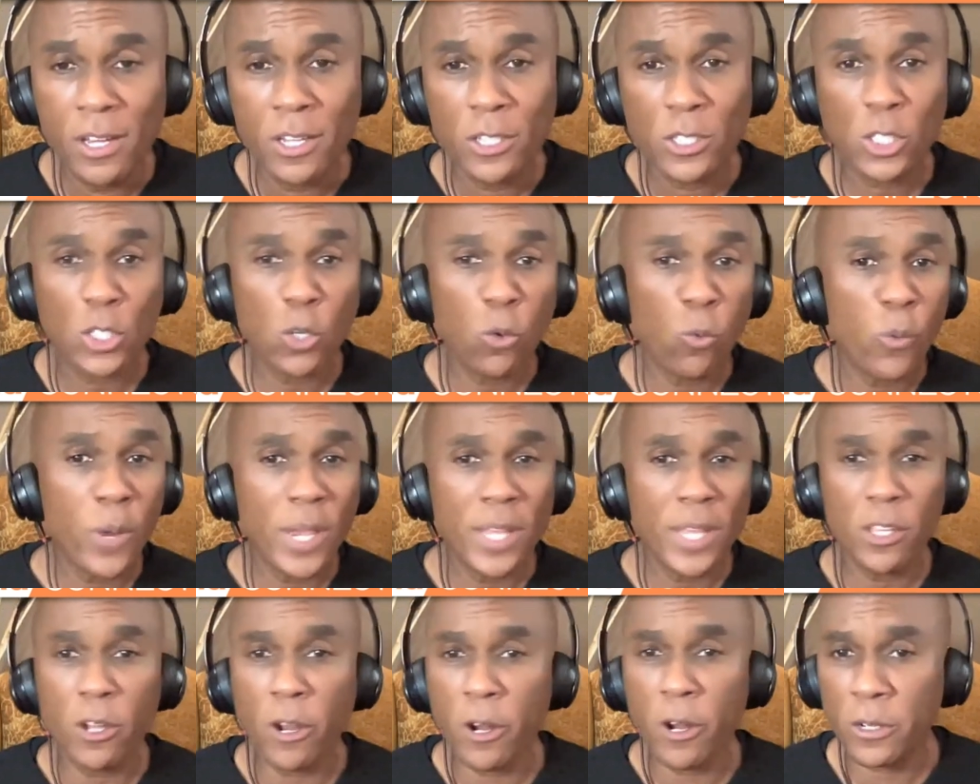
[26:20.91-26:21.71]
So
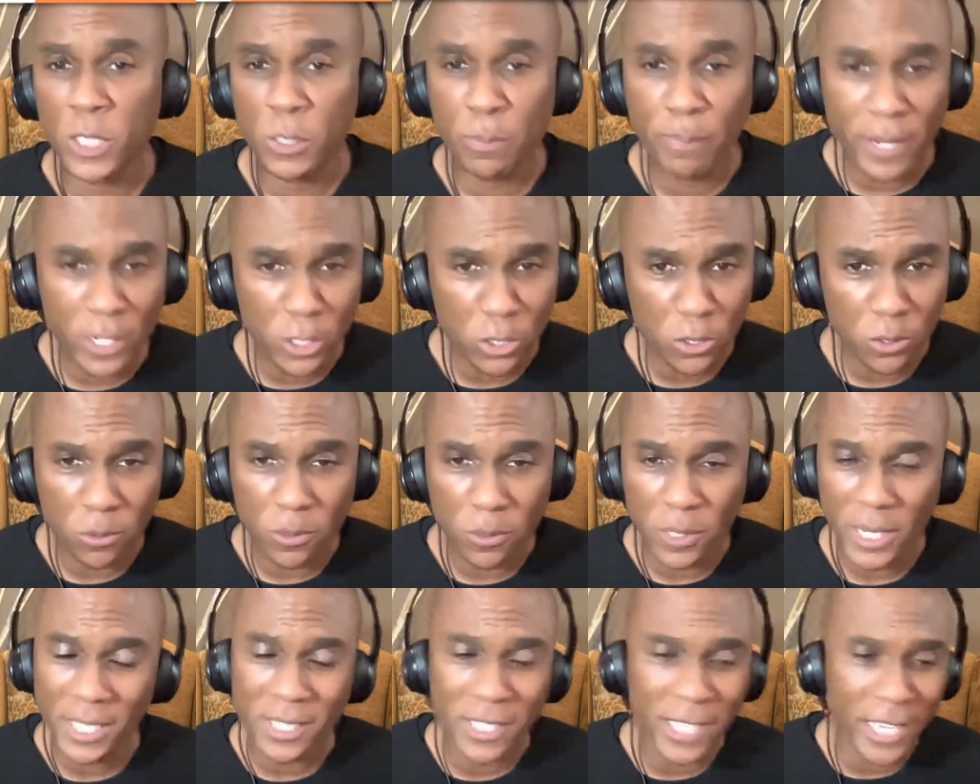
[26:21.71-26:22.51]
when our special
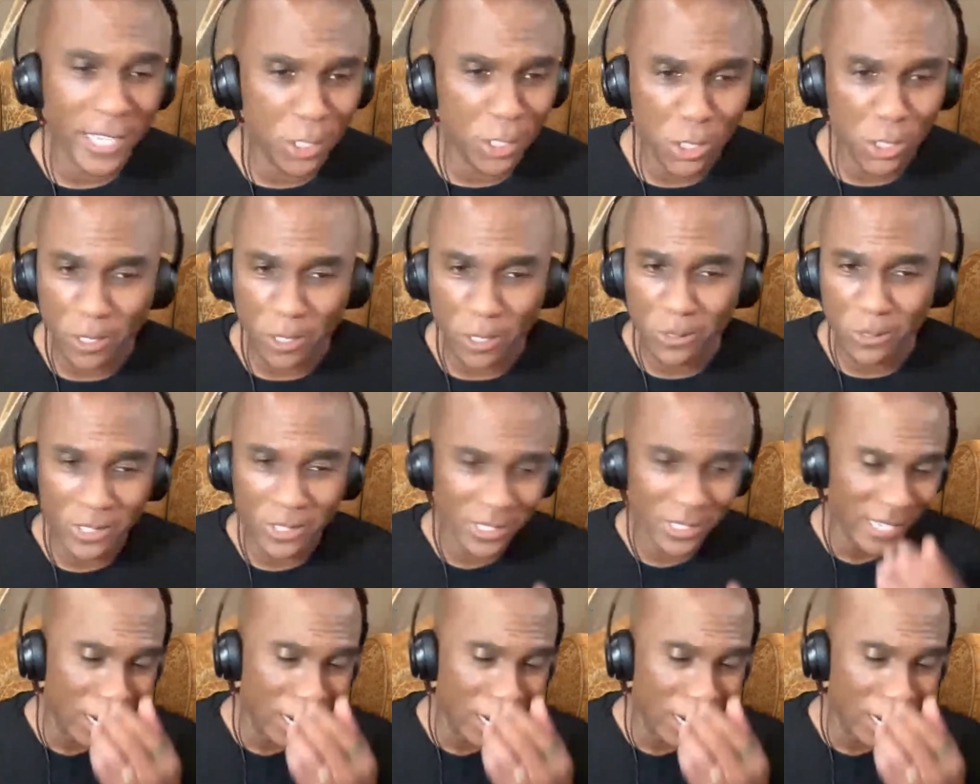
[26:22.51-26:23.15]
Indiana Jones is